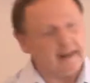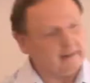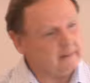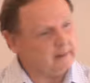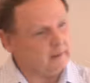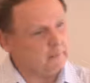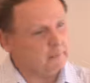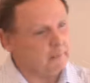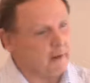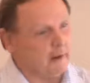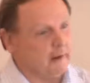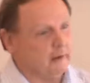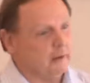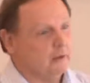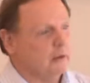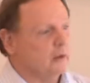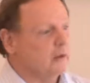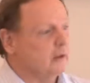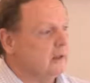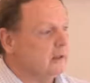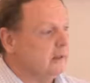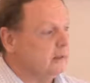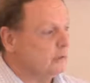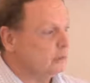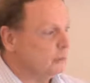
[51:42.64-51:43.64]
protective parent,
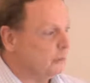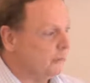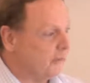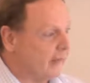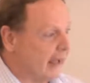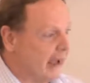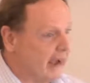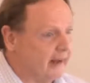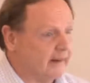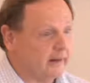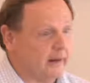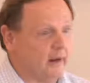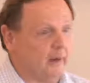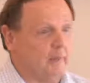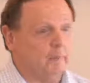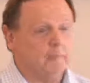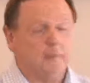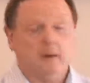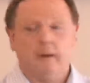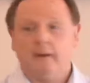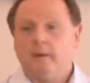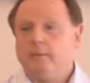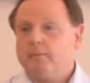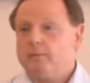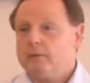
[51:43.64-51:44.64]
you can listen with
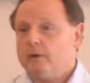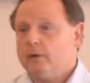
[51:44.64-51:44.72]
adult,